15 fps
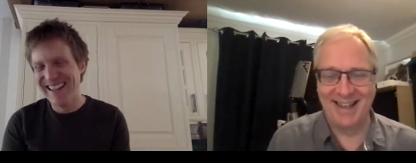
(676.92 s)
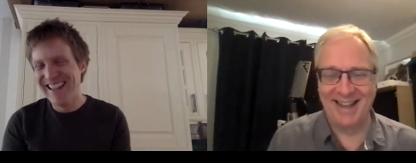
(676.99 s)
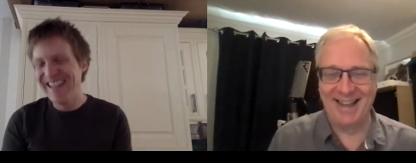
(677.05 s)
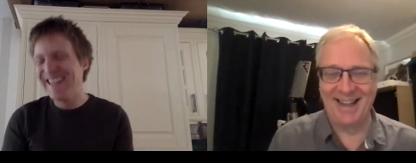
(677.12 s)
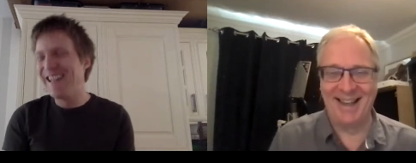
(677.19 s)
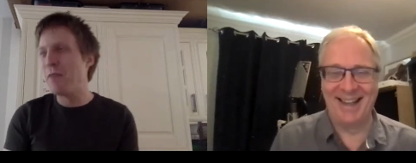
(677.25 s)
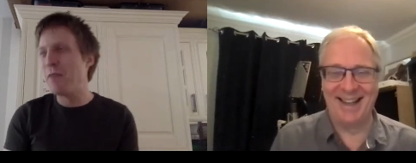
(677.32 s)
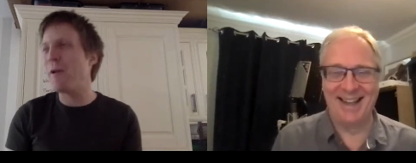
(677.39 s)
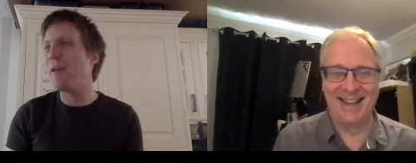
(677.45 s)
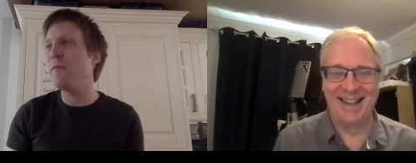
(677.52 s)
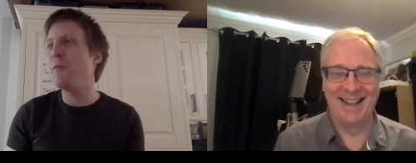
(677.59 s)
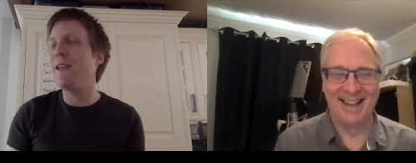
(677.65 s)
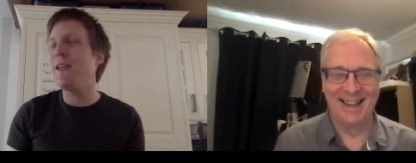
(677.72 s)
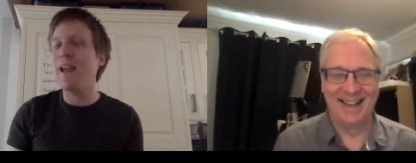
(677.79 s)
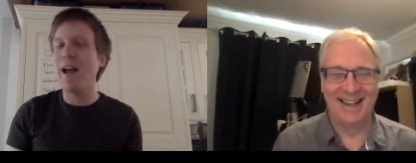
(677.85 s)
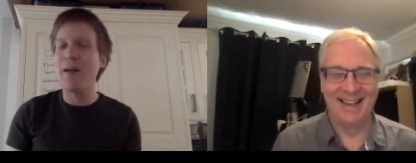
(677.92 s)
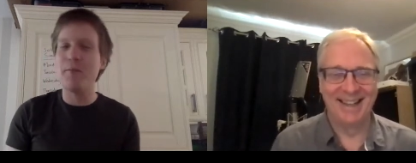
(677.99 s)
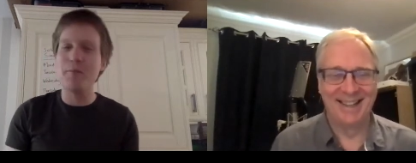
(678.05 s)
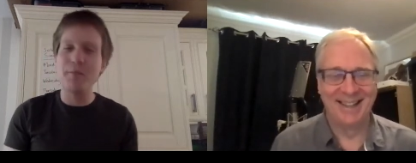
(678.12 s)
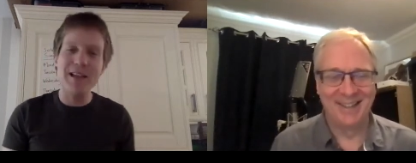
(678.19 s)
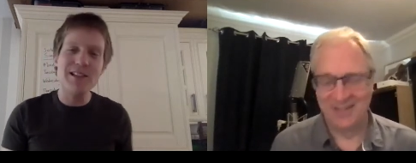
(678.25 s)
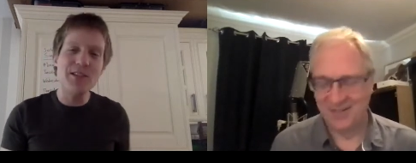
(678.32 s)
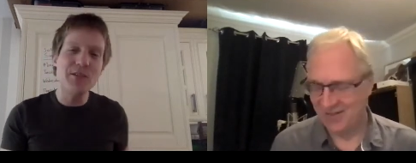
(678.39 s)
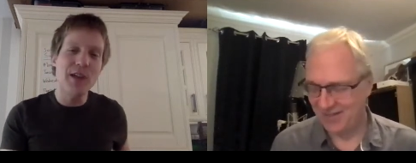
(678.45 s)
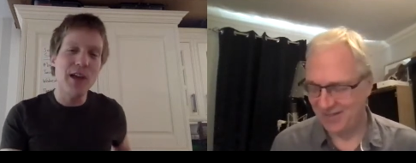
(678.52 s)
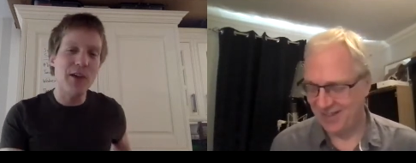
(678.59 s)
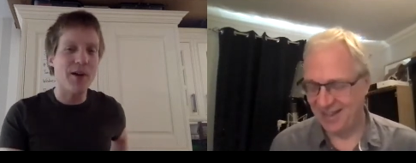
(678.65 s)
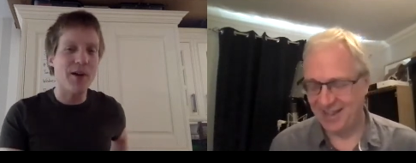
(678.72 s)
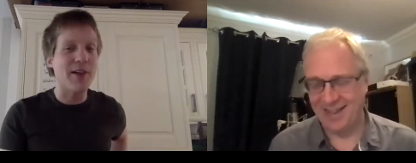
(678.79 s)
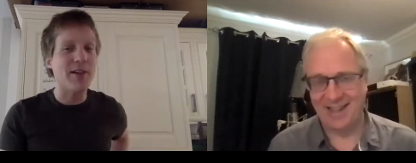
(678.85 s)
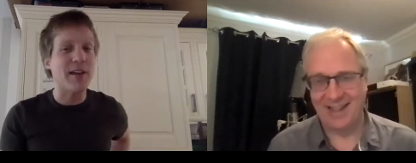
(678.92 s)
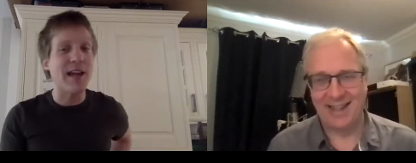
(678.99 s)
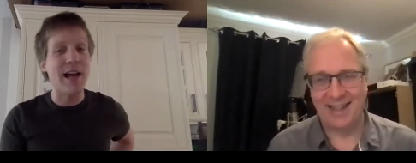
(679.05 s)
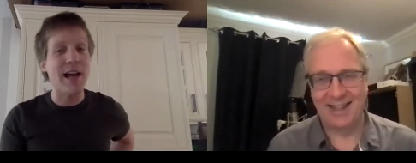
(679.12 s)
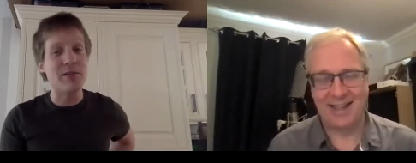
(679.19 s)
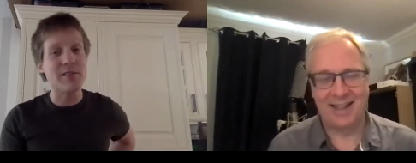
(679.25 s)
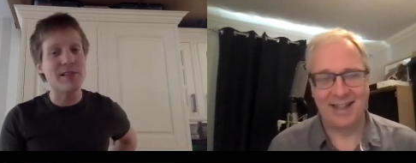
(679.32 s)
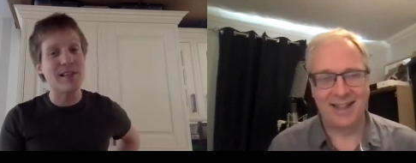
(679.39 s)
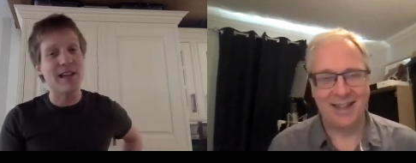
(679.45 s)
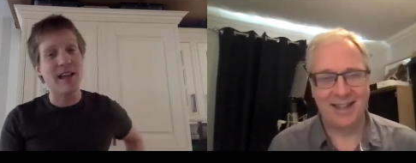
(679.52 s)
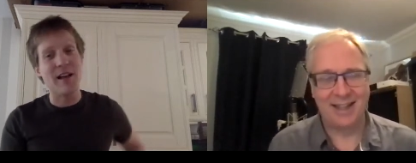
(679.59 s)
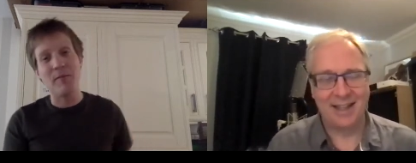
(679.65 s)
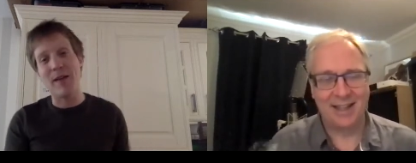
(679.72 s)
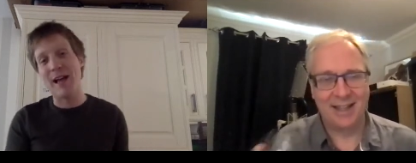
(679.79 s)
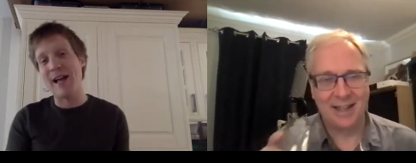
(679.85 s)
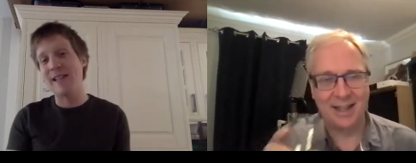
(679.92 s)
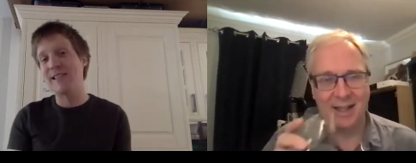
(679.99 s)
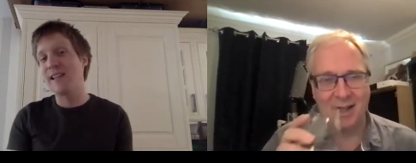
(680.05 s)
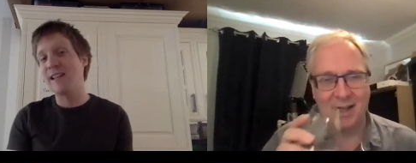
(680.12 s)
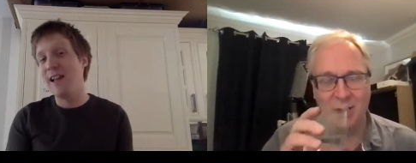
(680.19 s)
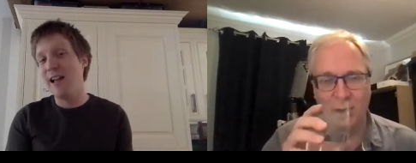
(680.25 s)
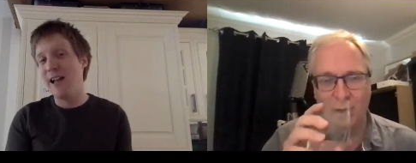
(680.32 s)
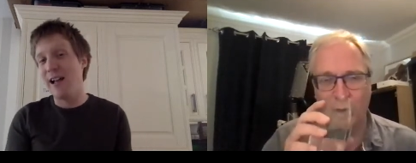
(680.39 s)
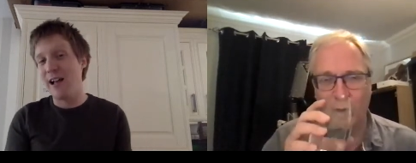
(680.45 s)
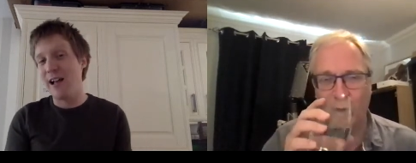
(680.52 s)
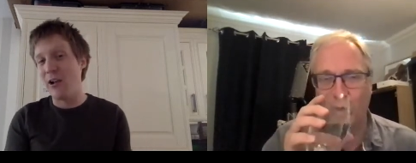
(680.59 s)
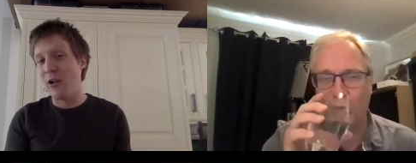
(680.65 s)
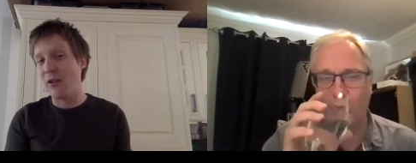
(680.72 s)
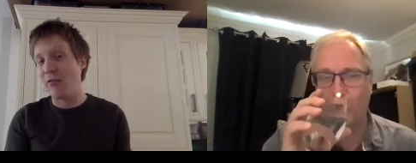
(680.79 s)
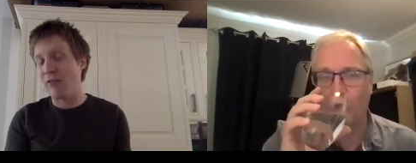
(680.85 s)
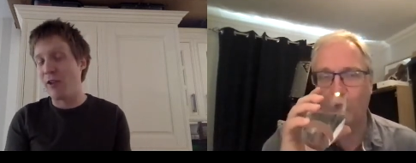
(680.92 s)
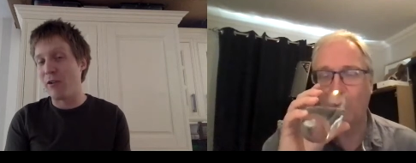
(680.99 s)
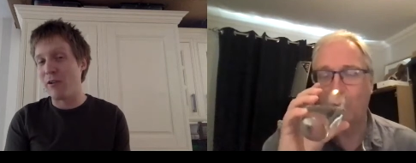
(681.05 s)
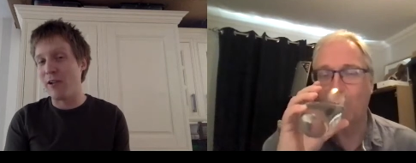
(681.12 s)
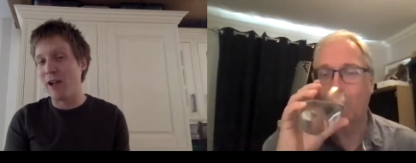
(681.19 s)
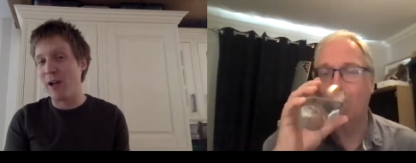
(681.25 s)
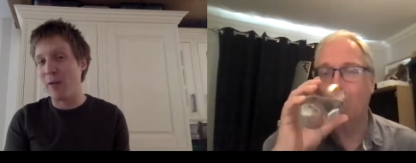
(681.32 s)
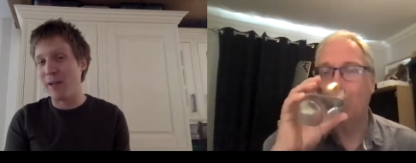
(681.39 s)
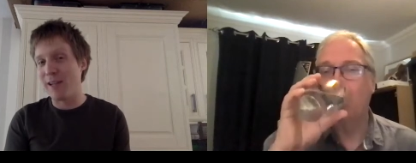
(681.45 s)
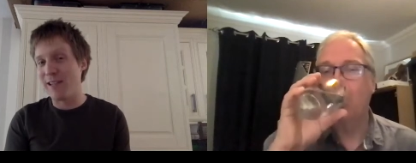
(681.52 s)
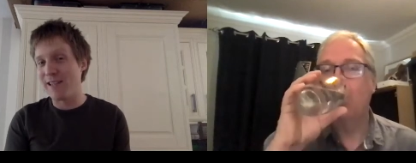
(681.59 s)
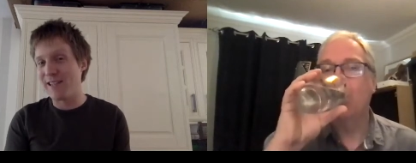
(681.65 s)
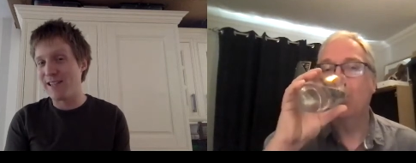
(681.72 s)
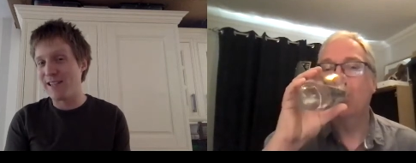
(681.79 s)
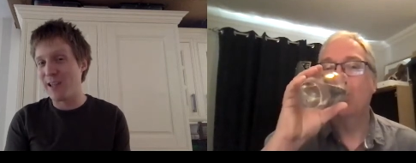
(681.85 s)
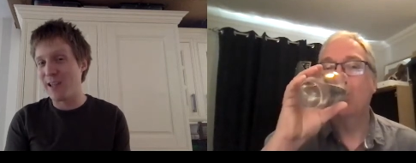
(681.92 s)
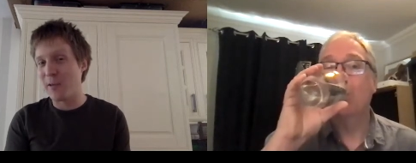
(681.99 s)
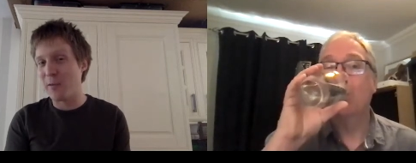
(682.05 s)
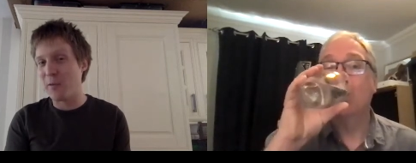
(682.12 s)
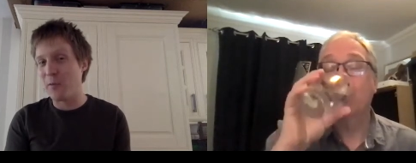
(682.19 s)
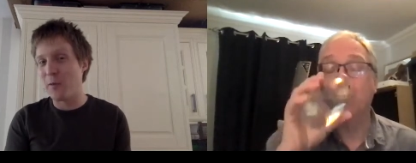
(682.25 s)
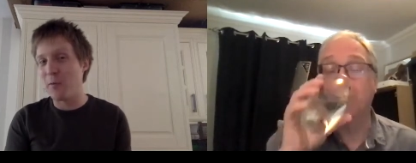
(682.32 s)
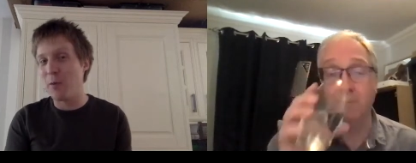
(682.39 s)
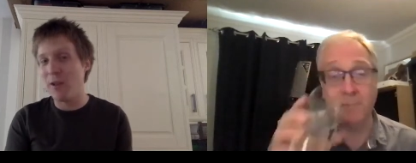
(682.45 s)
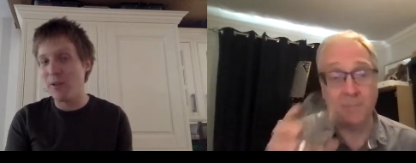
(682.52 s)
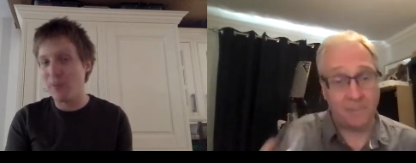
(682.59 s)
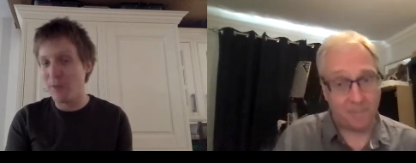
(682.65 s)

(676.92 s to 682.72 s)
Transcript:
Speaker 1: no. But we, um, as you know, Crowded House um, has a lot of vocal harmonies, so we put yeah.